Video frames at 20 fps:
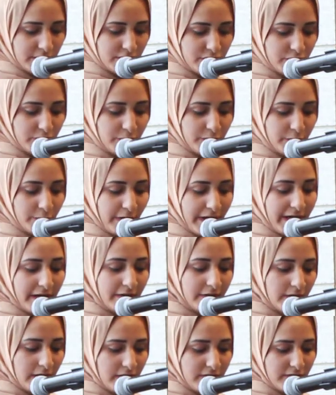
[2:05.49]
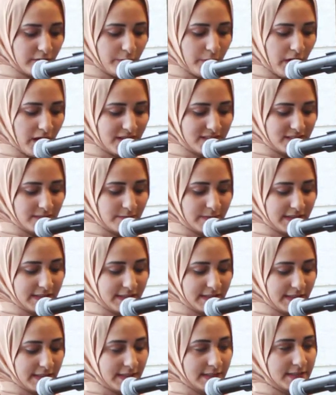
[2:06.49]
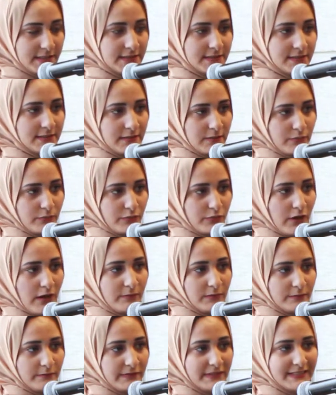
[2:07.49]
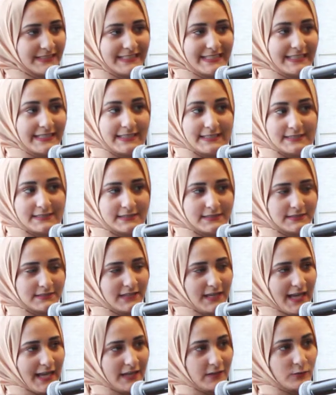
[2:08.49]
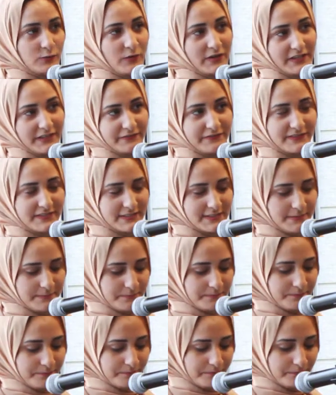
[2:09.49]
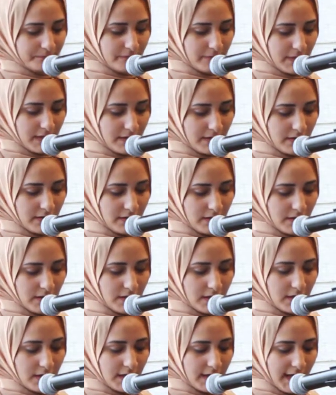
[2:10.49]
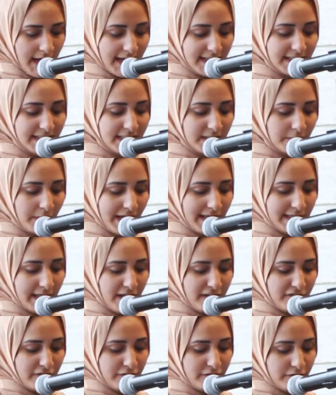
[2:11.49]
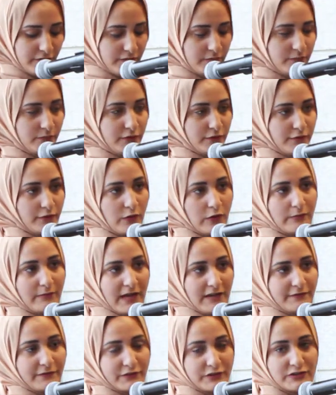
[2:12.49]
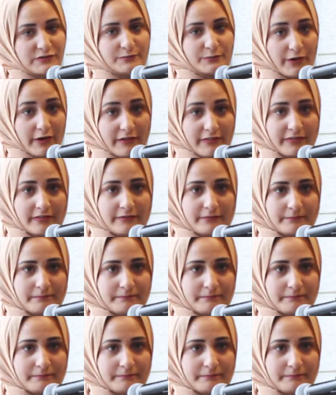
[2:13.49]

to beware of the possibilities, probabilities, and what ifs, ending my life before my first breath,